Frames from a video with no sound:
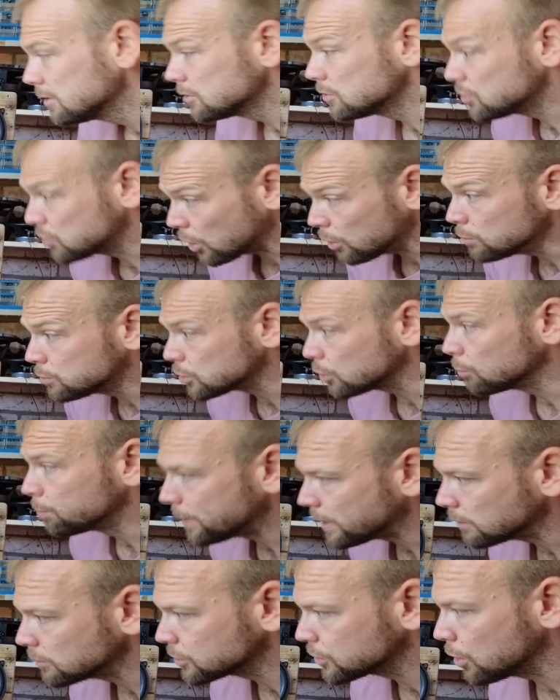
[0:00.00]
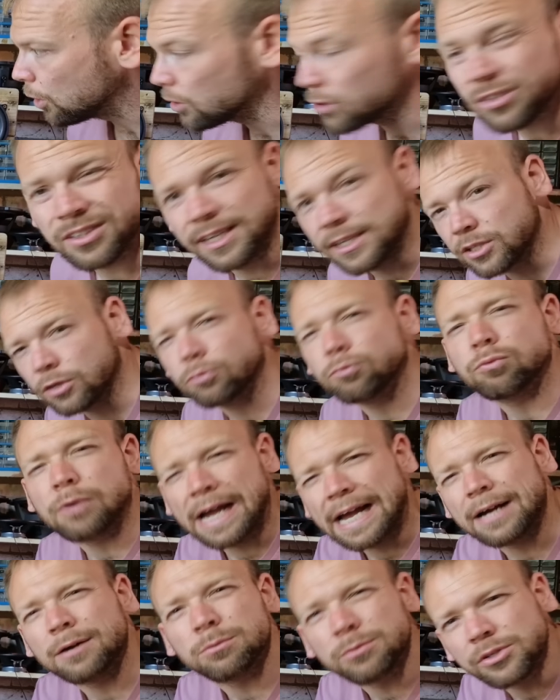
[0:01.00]
Total build cost is
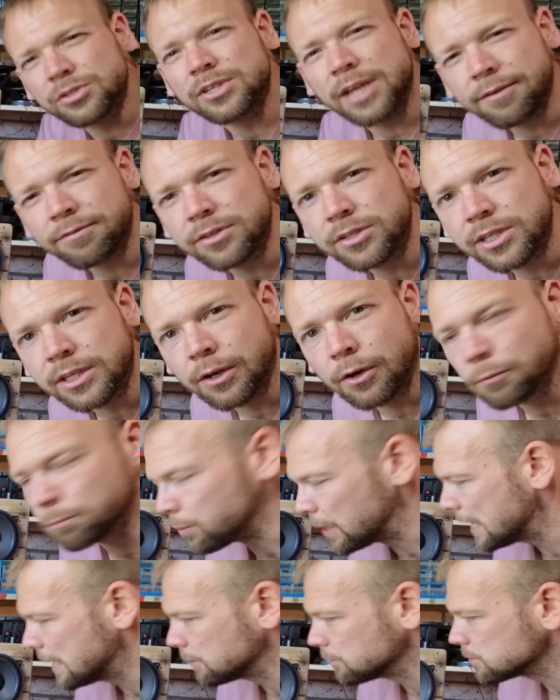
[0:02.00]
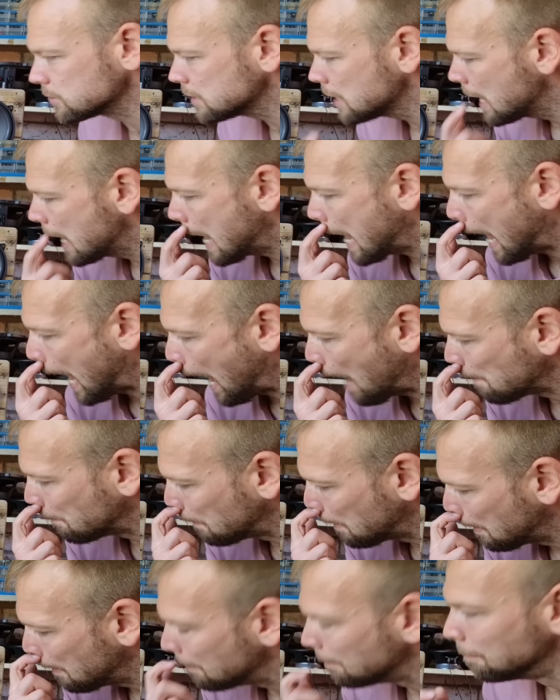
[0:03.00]
around £70 odd,
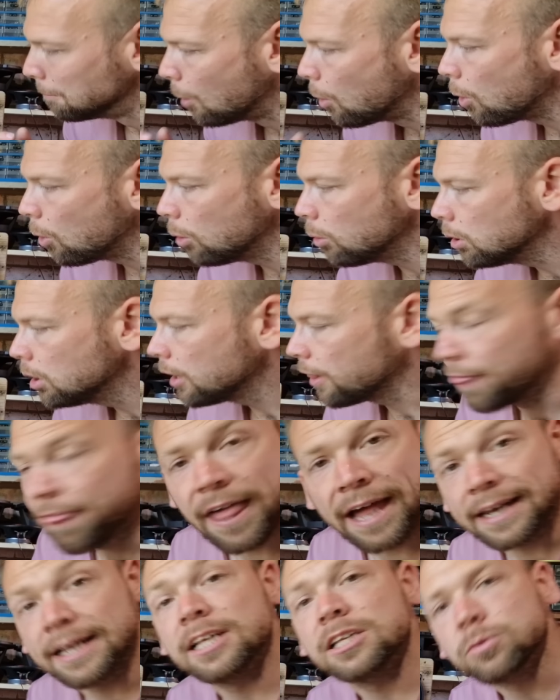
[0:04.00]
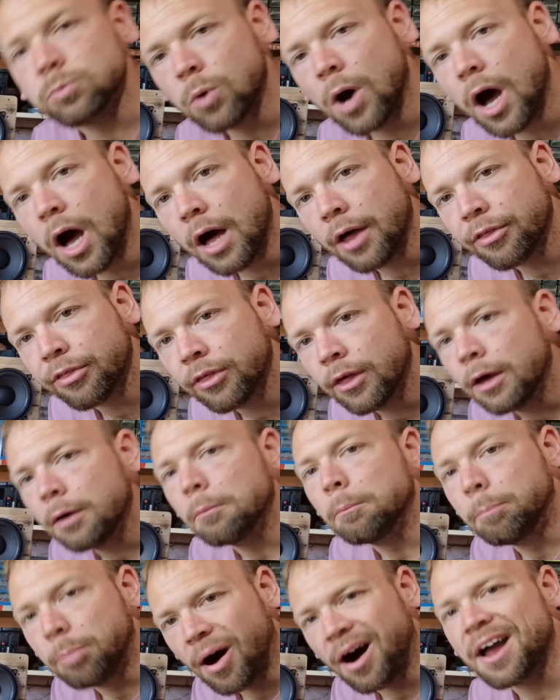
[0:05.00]
more than it's worth
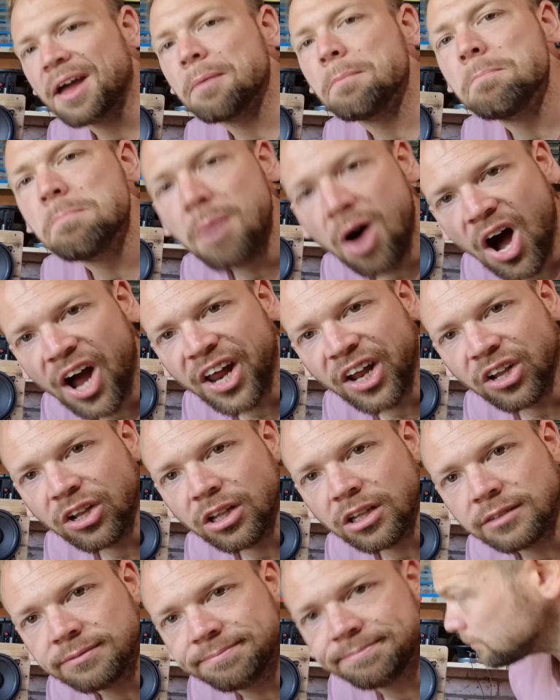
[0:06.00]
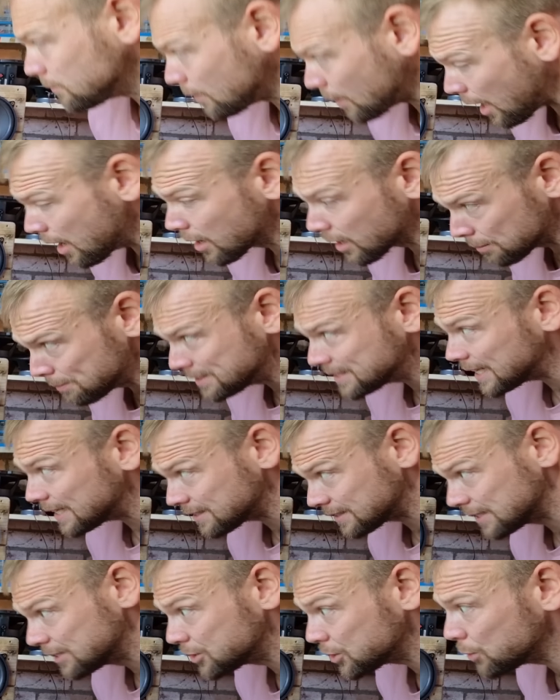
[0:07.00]
by a mile. I'm going to be
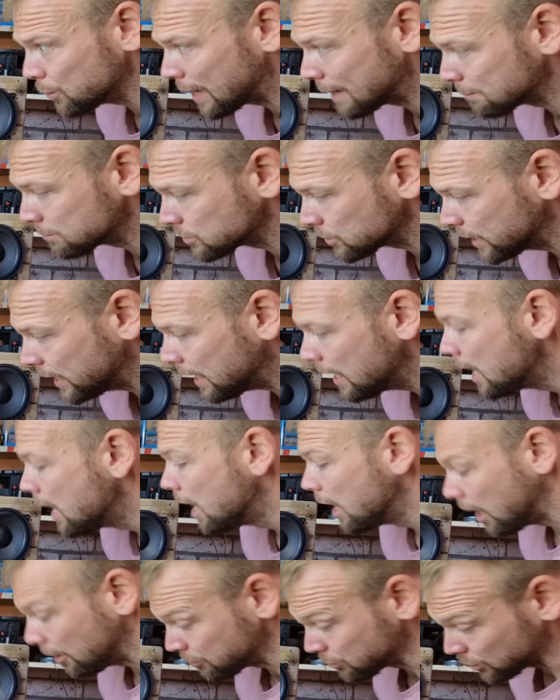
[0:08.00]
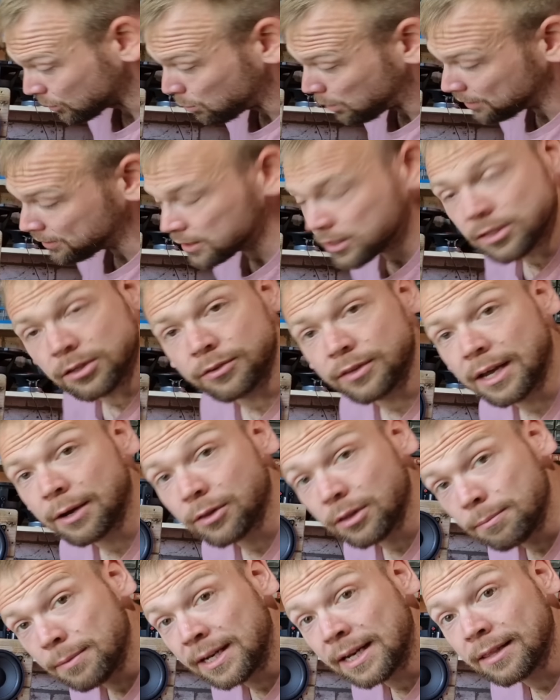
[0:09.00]
testing 2 amps on it. I've got the one that's on there at
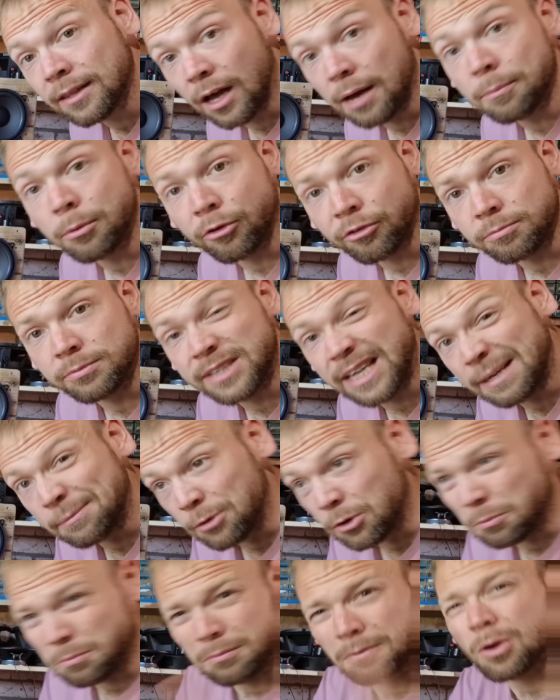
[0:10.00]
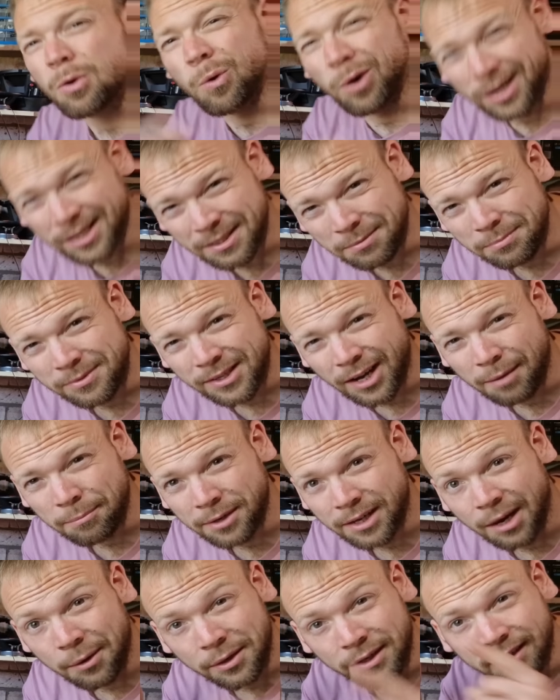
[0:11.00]
the minute that I bought from Temu quite some time
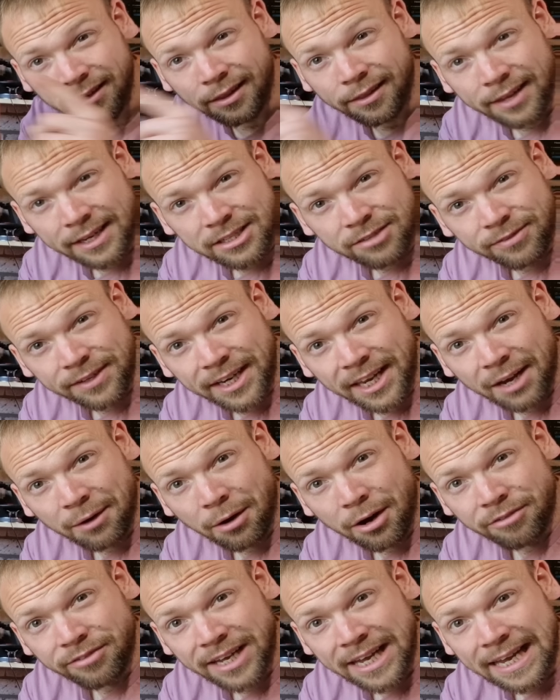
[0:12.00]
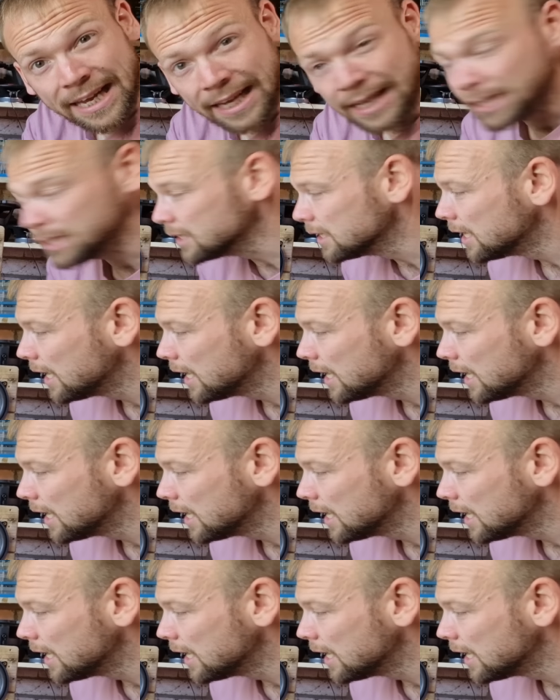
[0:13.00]
ago in this video over here.